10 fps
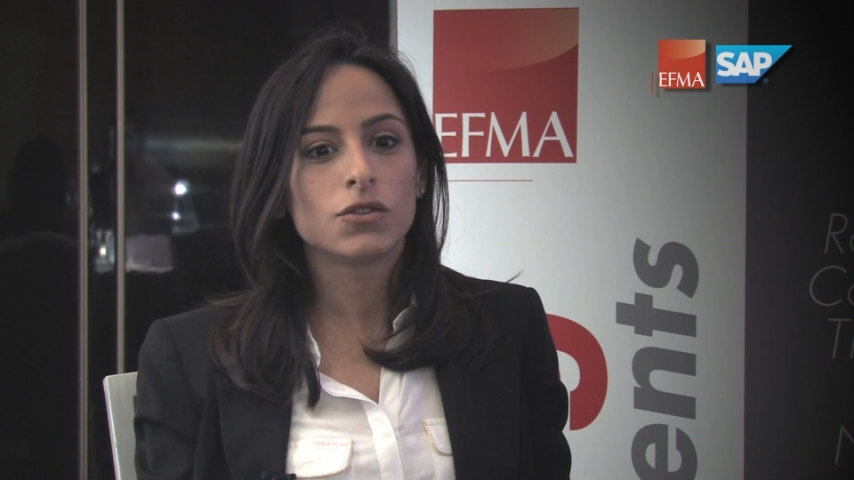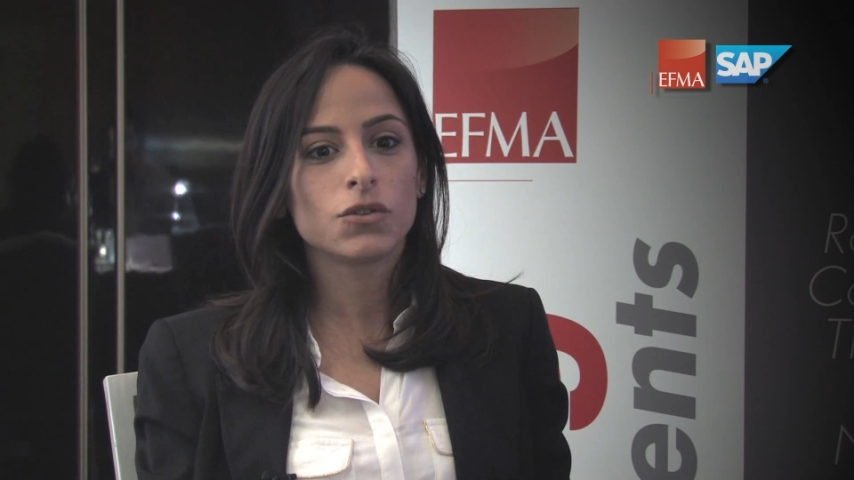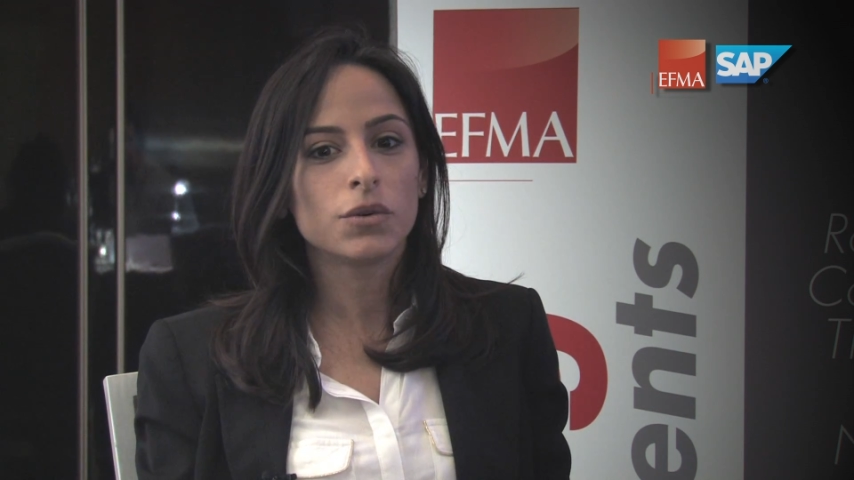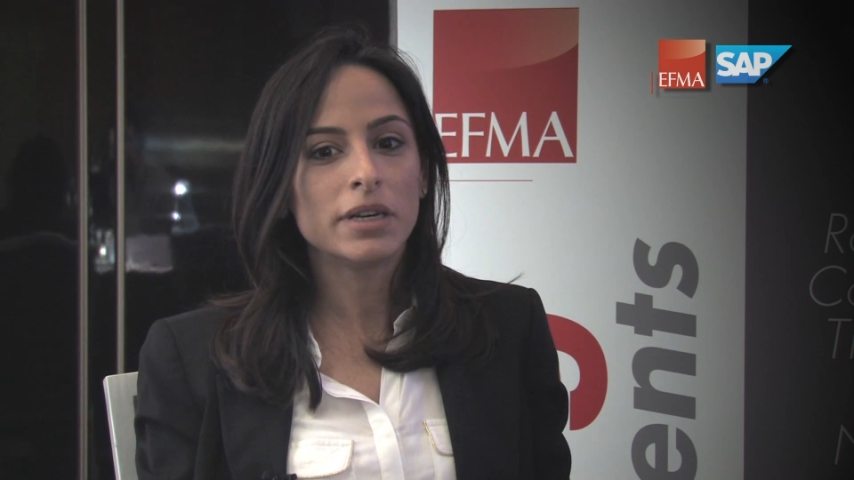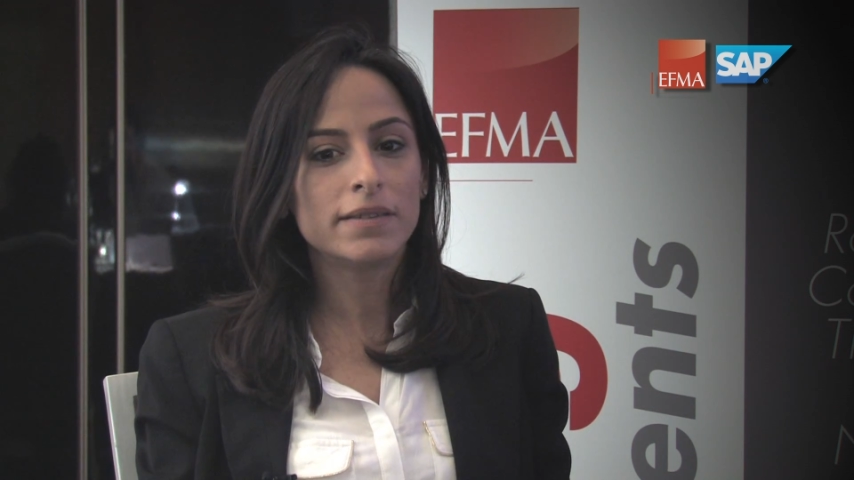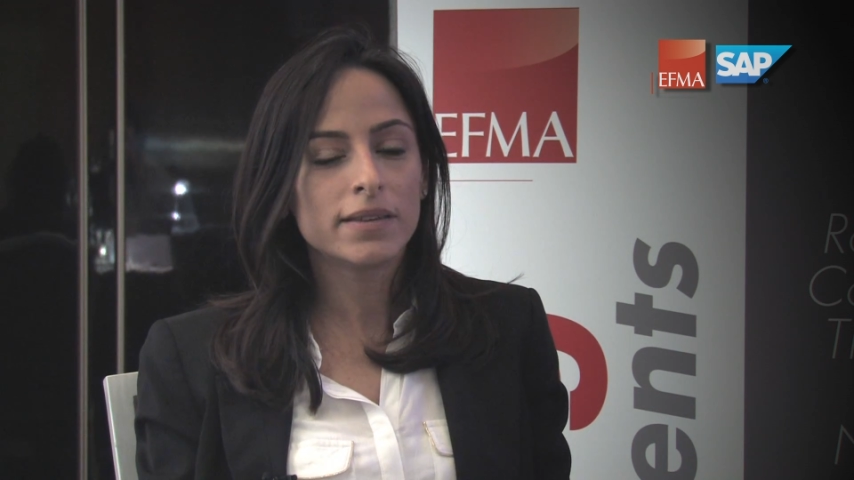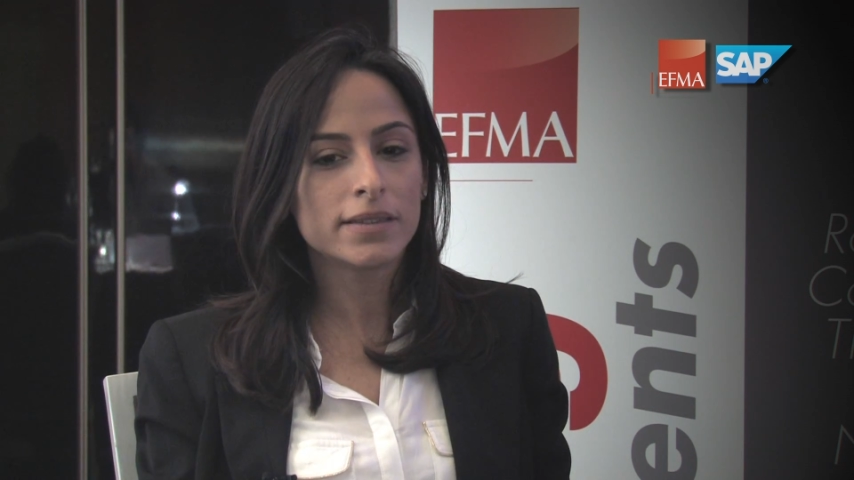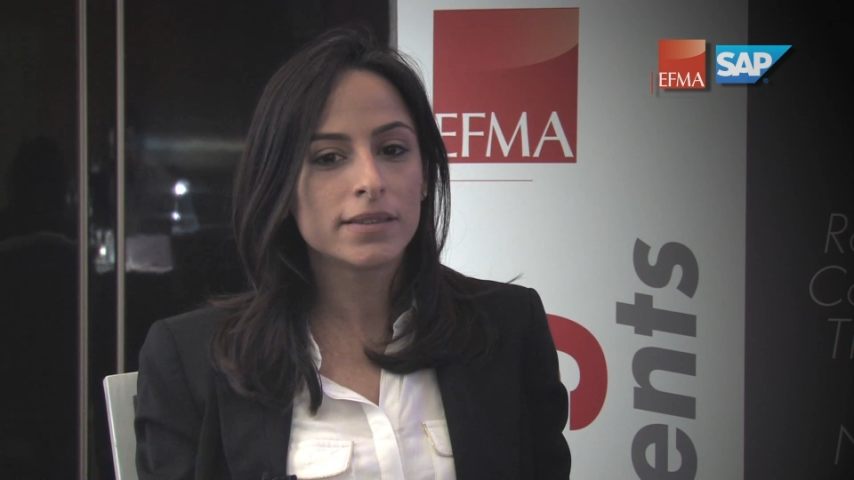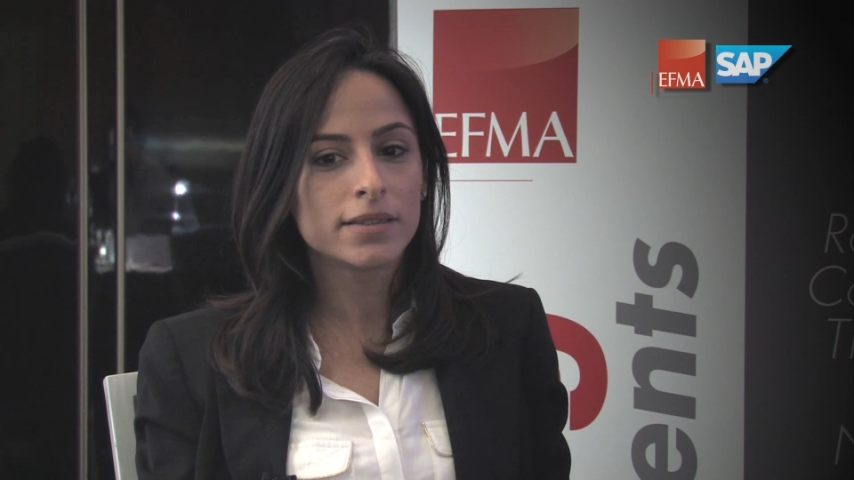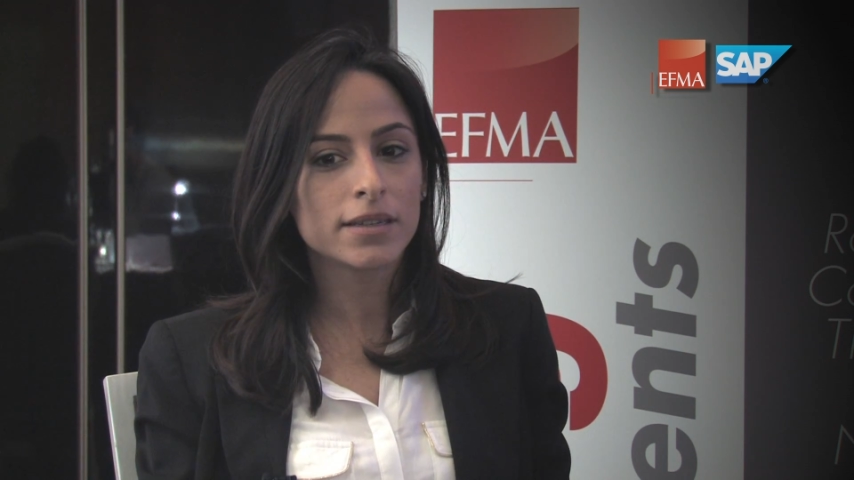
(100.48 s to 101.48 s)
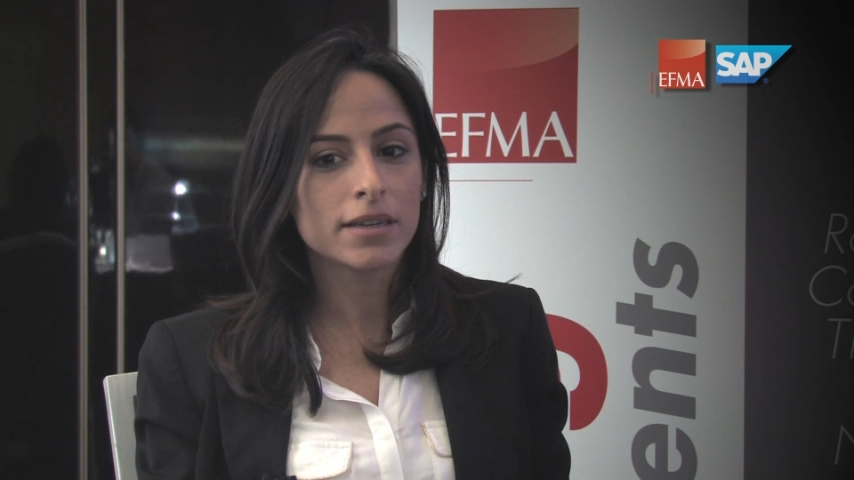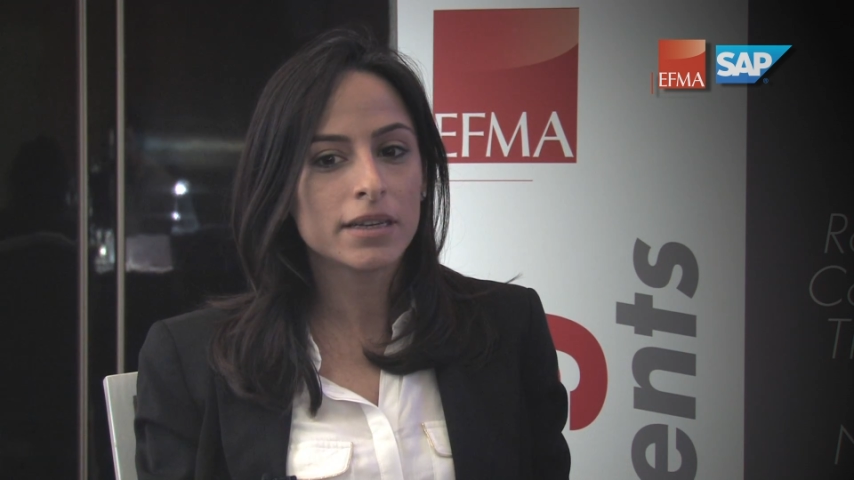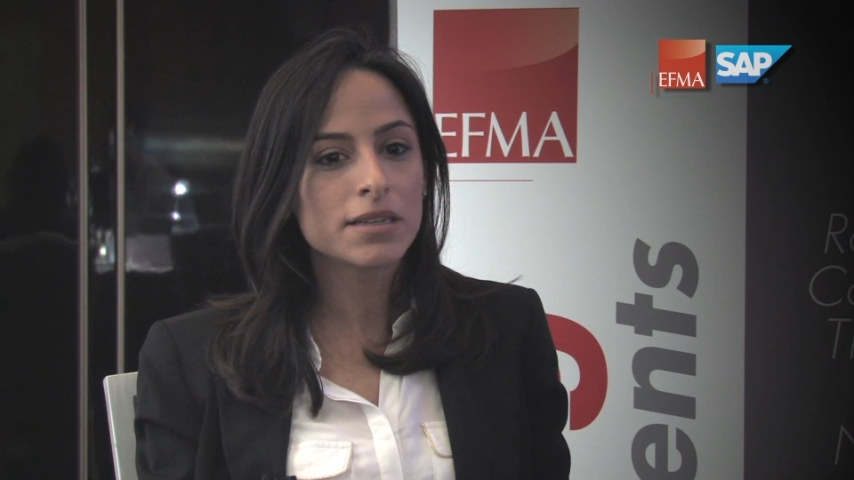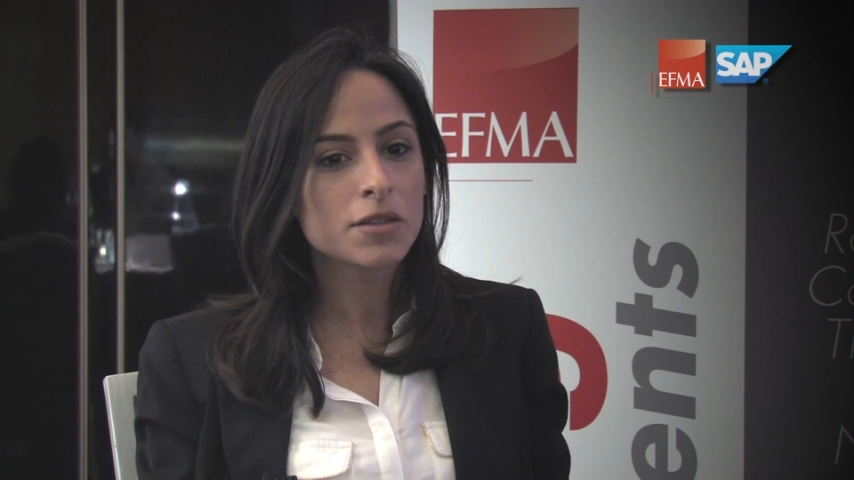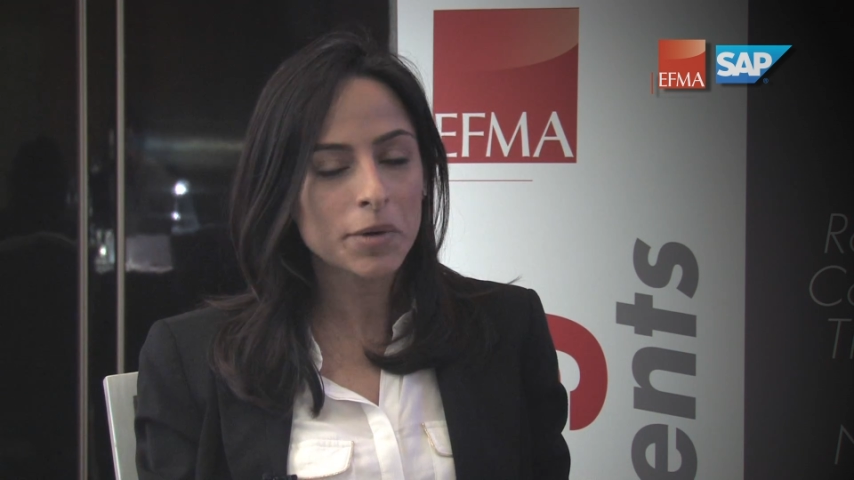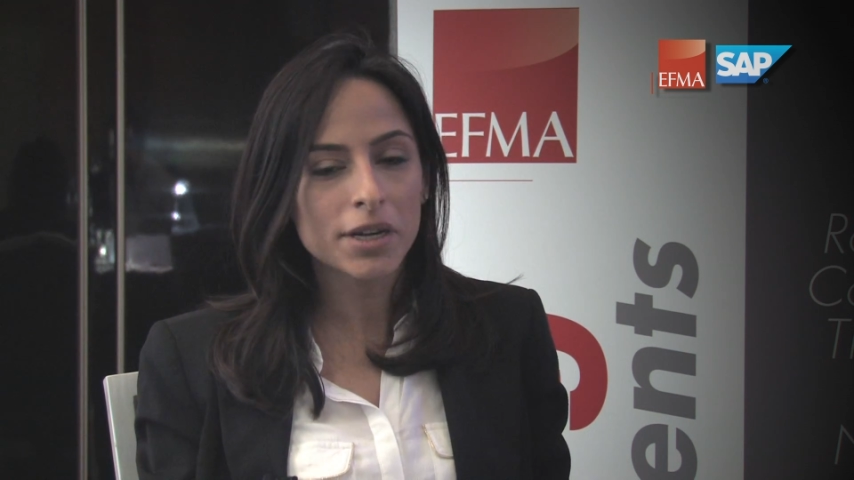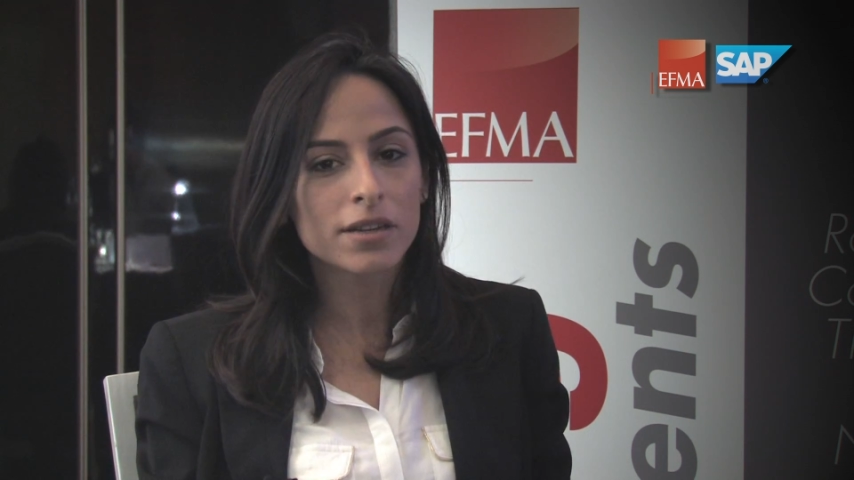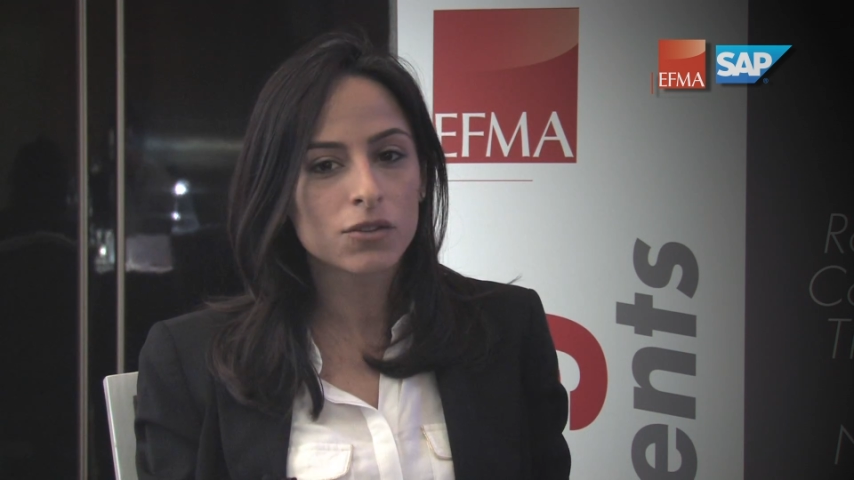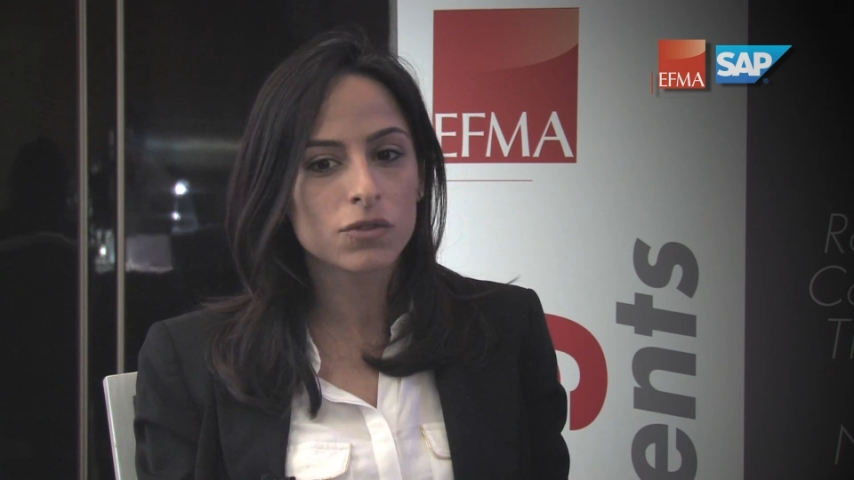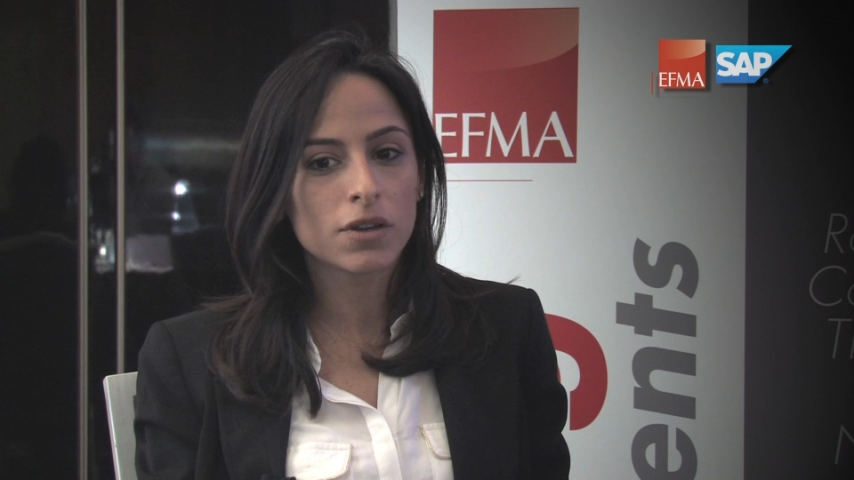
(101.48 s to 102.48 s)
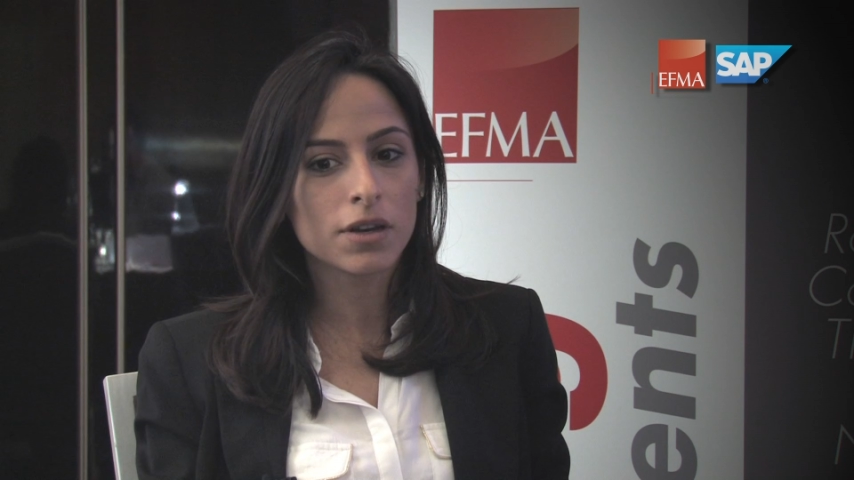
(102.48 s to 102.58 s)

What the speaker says: So it is a market